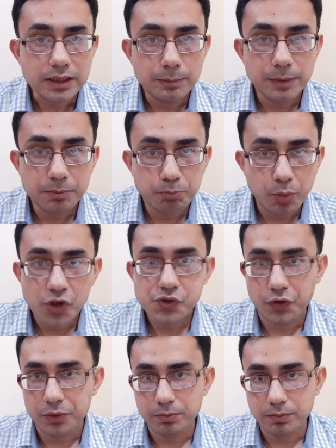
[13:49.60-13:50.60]
But pause
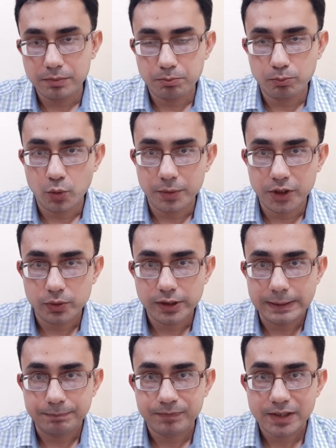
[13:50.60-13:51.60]
for a moment,
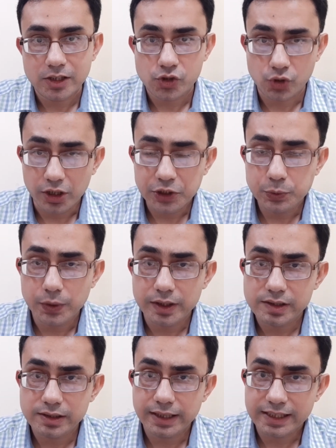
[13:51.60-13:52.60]
okay?
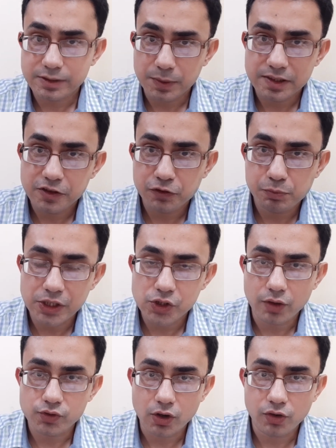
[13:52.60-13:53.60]
SolidWorks is an expensive piece
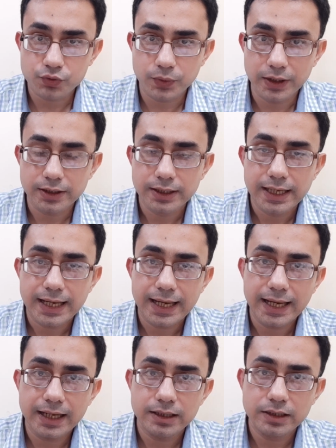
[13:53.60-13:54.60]
of software,
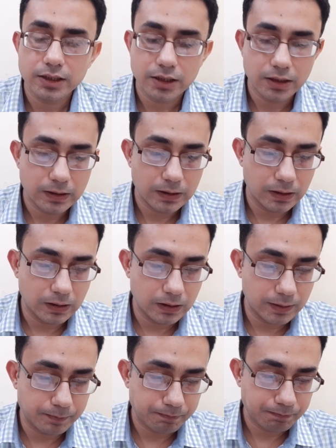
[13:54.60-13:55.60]
and
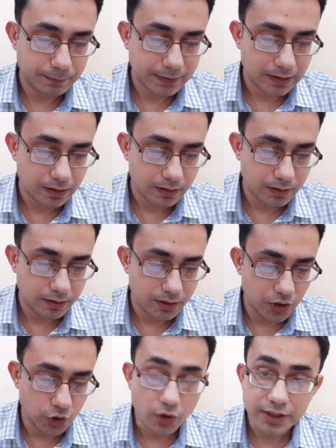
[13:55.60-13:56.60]

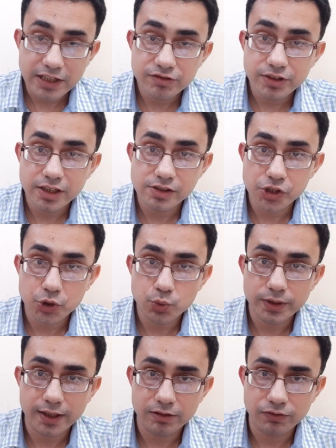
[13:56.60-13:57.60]
not every
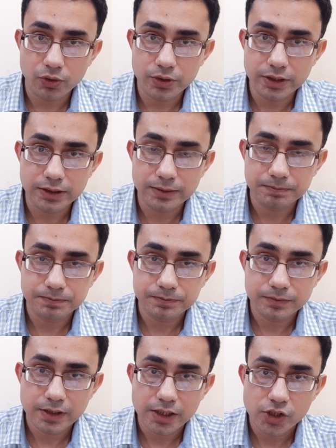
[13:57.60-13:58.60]
institute can afford it.
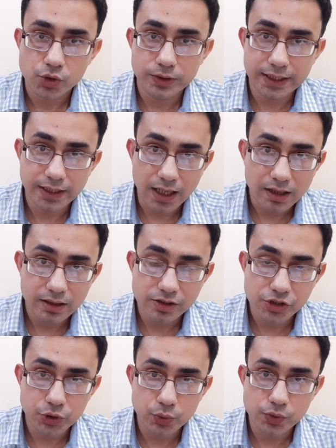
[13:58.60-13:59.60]
So there are
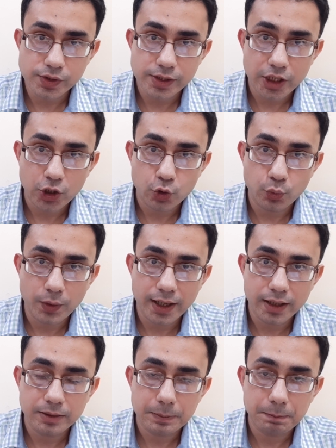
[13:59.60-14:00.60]
institutes
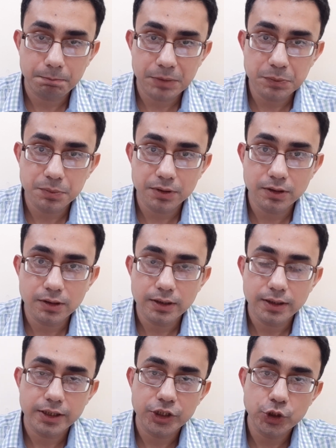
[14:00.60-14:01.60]
where people
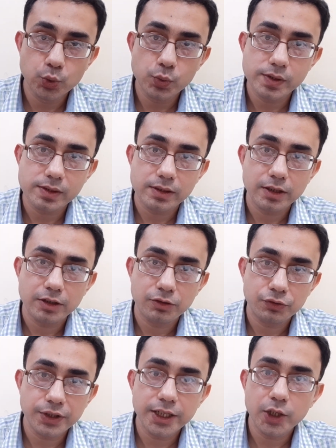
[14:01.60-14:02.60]
use
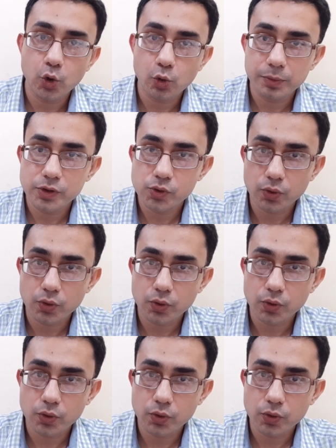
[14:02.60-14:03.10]
free and open